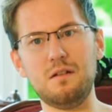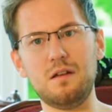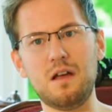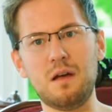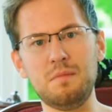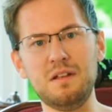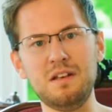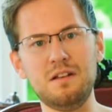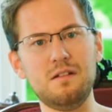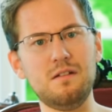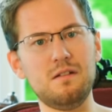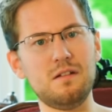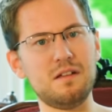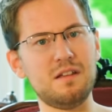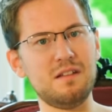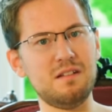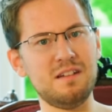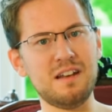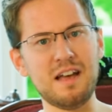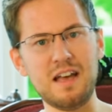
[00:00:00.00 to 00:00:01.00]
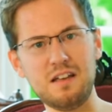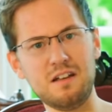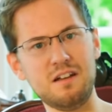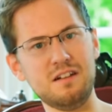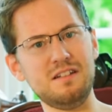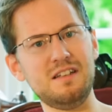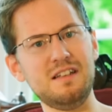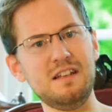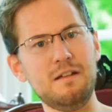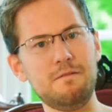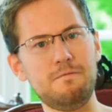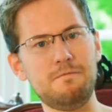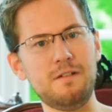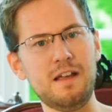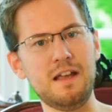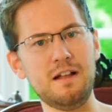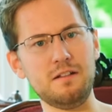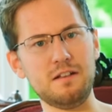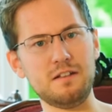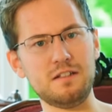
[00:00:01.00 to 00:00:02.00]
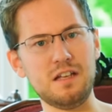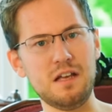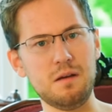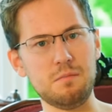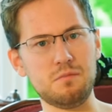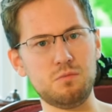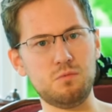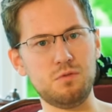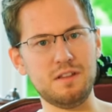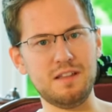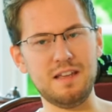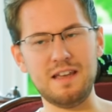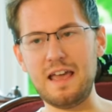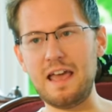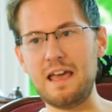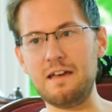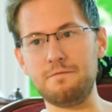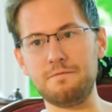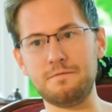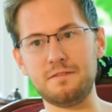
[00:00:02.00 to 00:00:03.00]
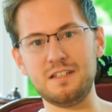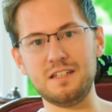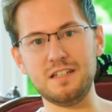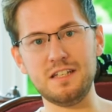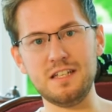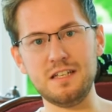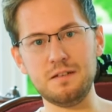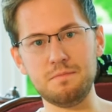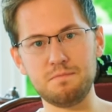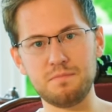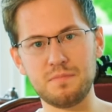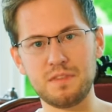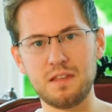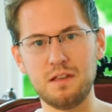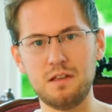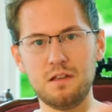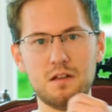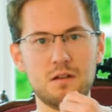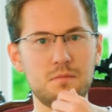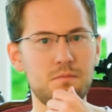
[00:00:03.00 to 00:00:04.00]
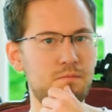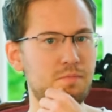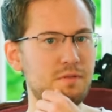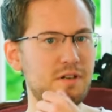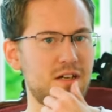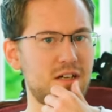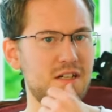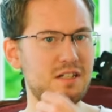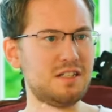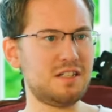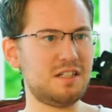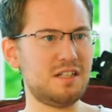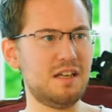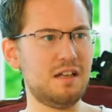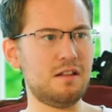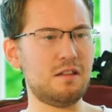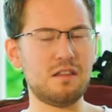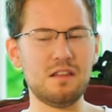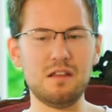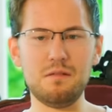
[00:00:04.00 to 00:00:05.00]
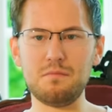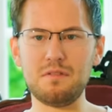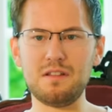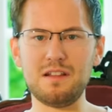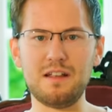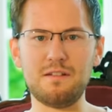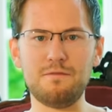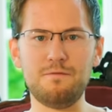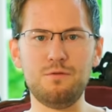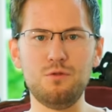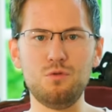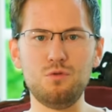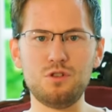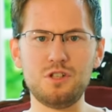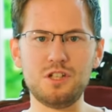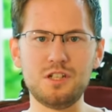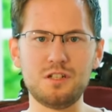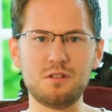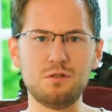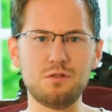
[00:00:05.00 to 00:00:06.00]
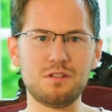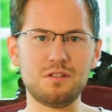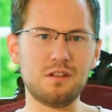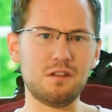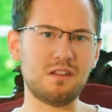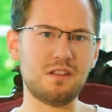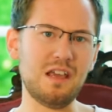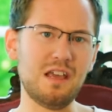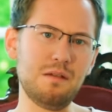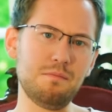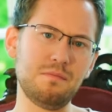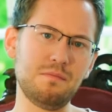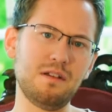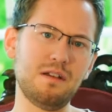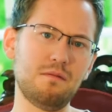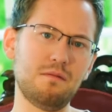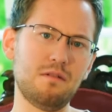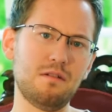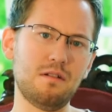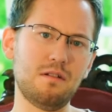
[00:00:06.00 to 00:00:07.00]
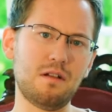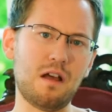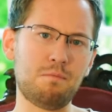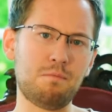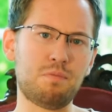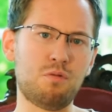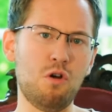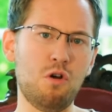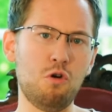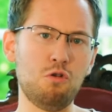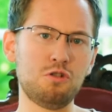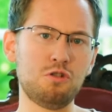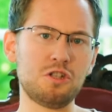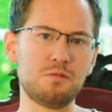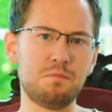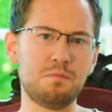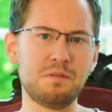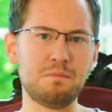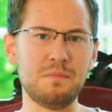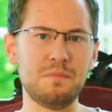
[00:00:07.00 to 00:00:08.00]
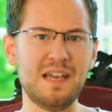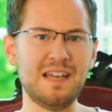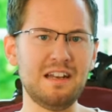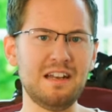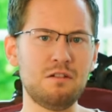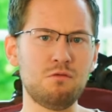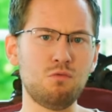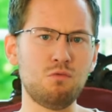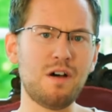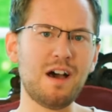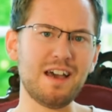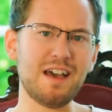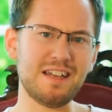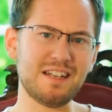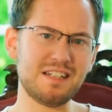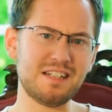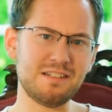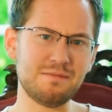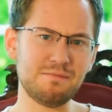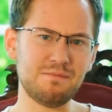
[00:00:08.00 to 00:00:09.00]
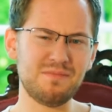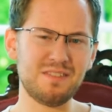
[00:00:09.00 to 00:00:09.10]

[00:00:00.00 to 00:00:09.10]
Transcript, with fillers: I mean, Nikon did a failed attempt with the FD, but it seems like Fuji took the same approach but made it right.